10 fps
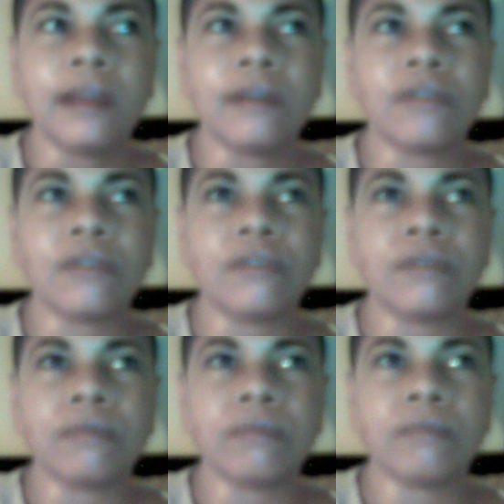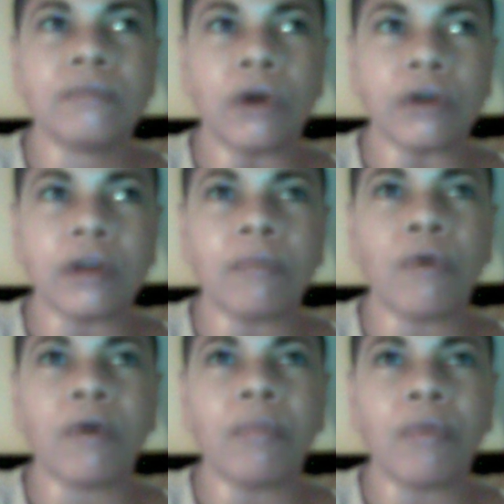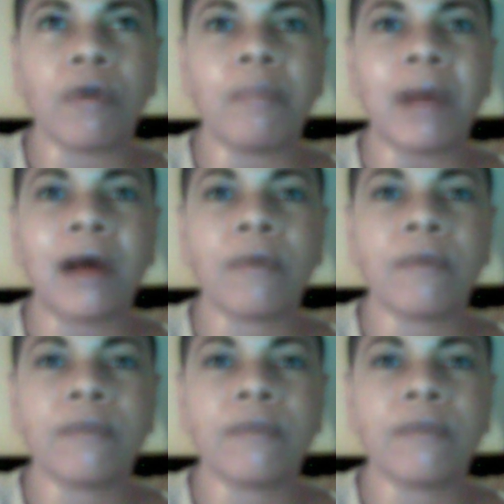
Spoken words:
just learning more and more about